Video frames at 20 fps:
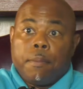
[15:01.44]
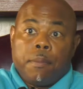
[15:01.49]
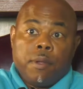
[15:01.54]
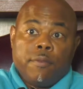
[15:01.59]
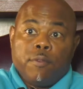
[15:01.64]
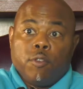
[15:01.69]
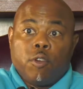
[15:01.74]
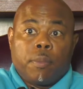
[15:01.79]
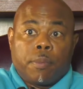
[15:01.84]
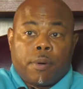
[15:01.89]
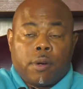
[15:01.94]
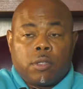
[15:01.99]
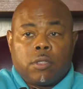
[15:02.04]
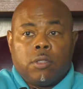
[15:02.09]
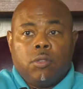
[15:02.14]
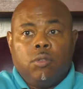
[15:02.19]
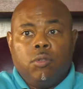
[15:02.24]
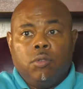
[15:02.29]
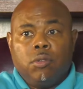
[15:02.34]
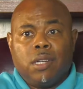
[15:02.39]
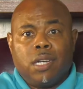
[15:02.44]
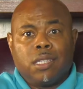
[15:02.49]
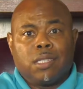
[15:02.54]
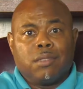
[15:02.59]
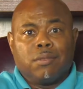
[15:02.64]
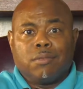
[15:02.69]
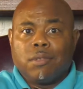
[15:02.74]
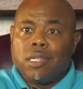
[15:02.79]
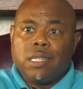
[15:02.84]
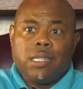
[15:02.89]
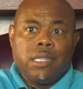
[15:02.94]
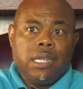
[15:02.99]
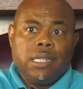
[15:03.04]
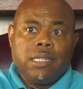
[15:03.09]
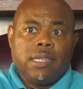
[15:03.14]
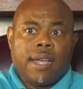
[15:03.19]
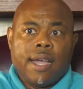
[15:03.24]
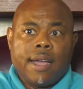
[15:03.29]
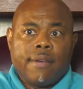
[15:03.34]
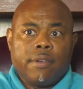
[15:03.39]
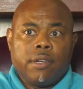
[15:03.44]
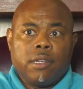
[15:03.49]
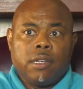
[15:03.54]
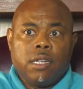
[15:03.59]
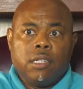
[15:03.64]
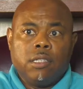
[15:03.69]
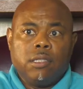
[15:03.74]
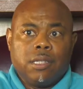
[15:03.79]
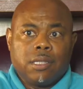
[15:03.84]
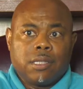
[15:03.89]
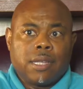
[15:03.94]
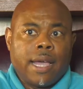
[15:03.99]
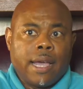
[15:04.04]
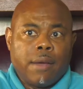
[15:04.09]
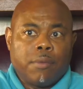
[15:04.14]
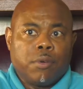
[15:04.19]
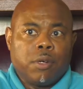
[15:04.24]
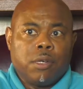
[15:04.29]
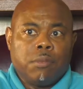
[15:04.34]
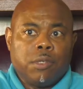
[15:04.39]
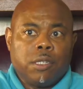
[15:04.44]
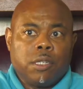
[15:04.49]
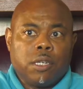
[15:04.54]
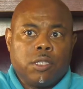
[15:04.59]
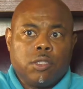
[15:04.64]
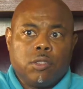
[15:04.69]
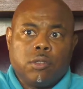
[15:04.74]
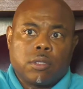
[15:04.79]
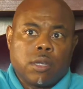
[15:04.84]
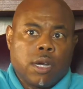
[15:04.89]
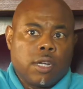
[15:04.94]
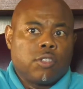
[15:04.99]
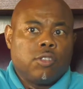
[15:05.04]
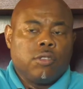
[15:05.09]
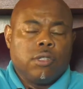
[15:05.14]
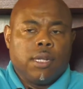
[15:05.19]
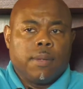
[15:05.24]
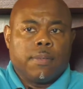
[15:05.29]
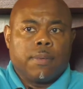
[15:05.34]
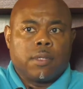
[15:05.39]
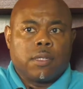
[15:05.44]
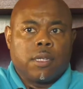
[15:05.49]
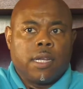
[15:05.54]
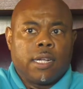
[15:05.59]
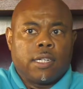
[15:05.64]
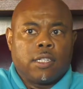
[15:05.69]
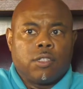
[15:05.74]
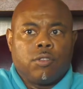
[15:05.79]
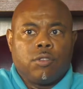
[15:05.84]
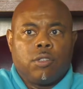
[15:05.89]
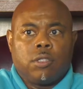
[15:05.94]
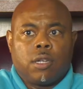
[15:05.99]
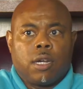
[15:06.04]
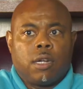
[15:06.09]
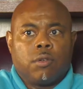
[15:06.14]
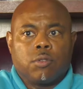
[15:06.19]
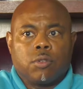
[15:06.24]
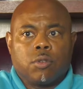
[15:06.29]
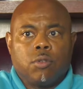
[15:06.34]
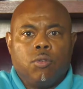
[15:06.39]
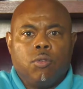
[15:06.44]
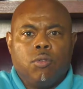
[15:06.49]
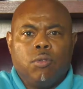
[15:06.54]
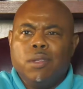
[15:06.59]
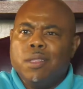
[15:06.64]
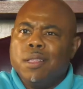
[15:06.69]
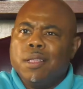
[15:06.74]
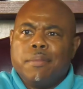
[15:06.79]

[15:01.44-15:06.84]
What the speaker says: but if you're a person who doesn't really need to have a gun, you just have one because you thought you needed protection, or you went to school,